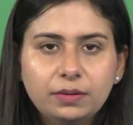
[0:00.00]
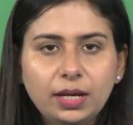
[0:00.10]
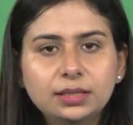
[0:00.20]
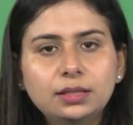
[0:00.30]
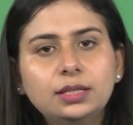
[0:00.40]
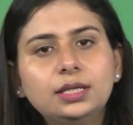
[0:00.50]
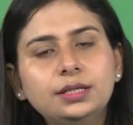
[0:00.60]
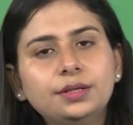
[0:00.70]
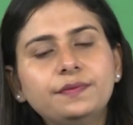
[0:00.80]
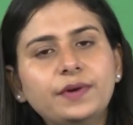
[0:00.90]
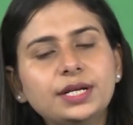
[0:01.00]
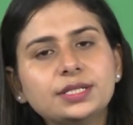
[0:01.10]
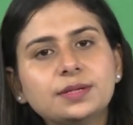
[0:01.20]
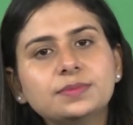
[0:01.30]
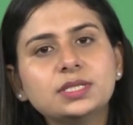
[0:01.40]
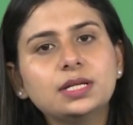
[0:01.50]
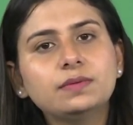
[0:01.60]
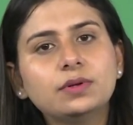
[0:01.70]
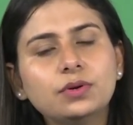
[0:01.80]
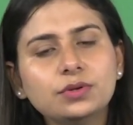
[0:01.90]
rather learner finds
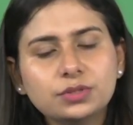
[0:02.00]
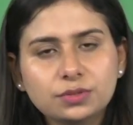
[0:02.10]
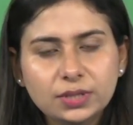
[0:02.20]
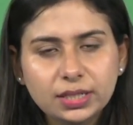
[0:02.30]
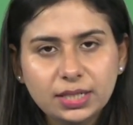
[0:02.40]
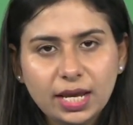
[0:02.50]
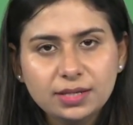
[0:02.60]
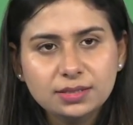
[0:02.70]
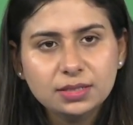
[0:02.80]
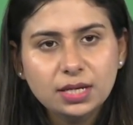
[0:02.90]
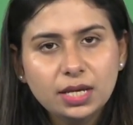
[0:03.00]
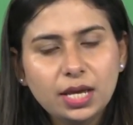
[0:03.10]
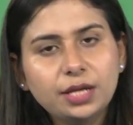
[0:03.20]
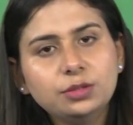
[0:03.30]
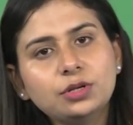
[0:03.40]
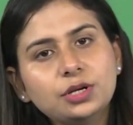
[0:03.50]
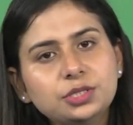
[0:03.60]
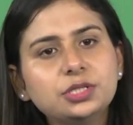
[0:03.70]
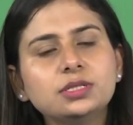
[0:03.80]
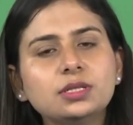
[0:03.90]
himself close to the text, and
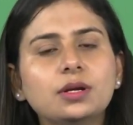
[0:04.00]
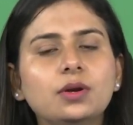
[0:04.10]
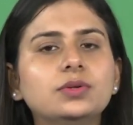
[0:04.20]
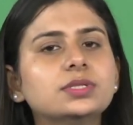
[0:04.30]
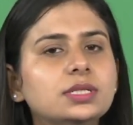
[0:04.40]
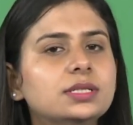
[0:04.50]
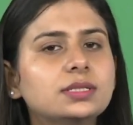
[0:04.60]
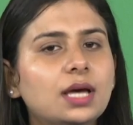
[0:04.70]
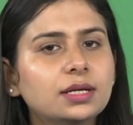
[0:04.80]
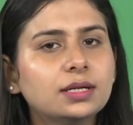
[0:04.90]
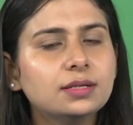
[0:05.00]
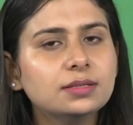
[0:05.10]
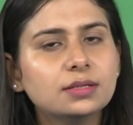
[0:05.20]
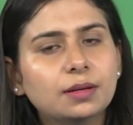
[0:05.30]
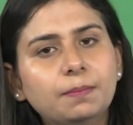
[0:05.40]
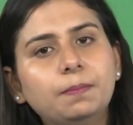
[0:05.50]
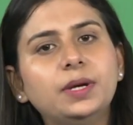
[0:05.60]
not just the closeness occurs,